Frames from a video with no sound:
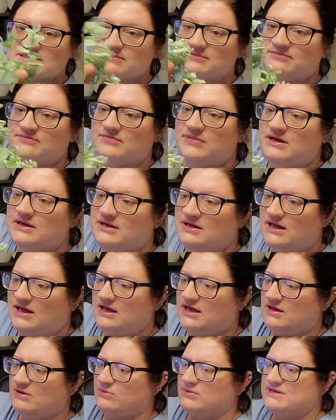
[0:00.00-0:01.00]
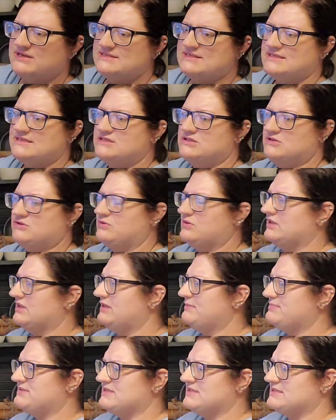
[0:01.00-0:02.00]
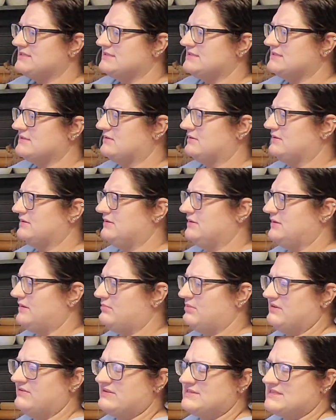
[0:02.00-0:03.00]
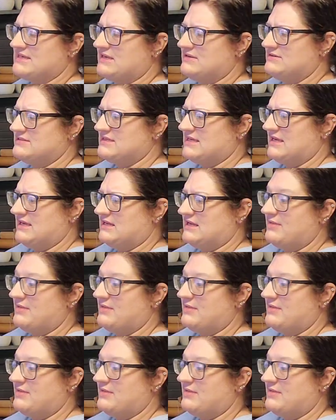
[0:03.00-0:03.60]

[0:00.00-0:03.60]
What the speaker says: some, what is this, eucalyptus, or I believe that's how you say it.